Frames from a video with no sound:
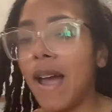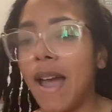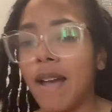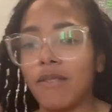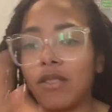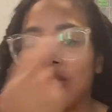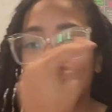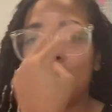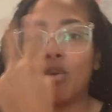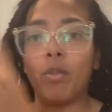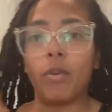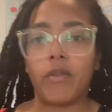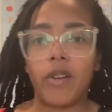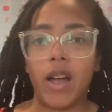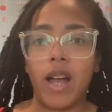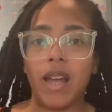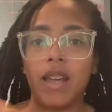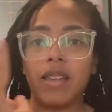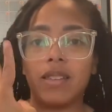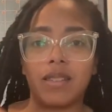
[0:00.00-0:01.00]
so I have to
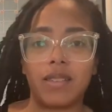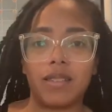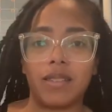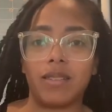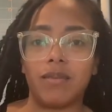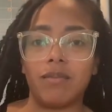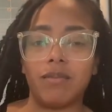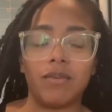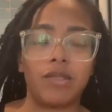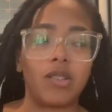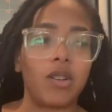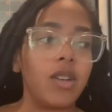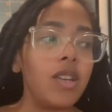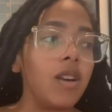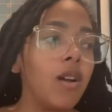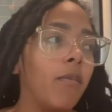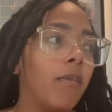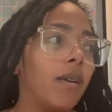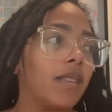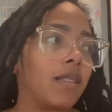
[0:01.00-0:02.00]
supervise
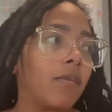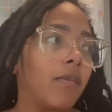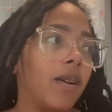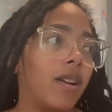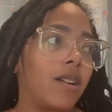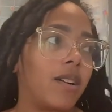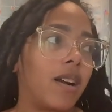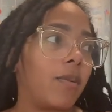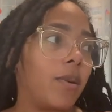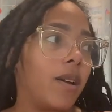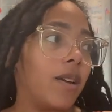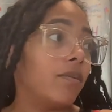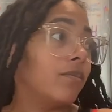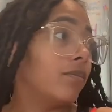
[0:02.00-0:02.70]
so he don't mess up my crock